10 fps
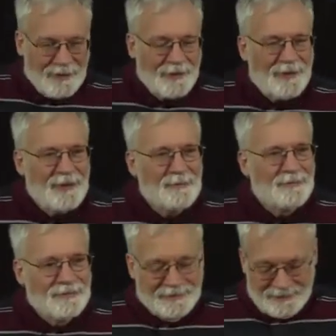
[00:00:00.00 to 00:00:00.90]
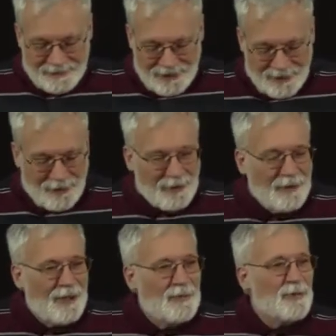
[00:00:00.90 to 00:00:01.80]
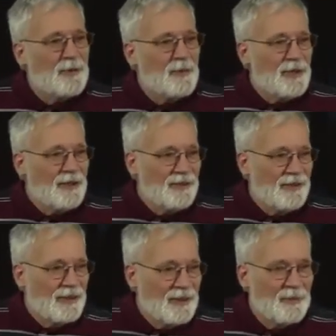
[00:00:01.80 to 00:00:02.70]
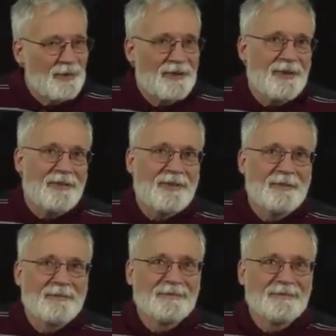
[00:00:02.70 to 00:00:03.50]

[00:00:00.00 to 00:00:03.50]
Okay, so I'm going to begin tonight with this.